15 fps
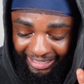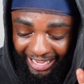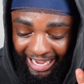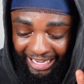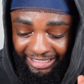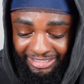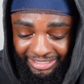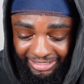
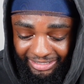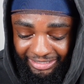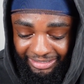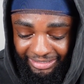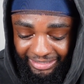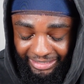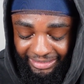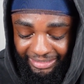I took a
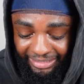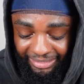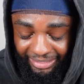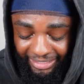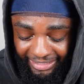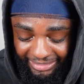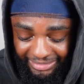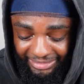look at
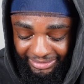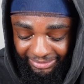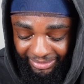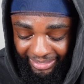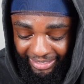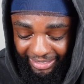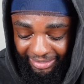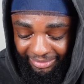their
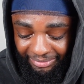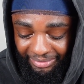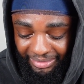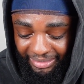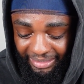Instagram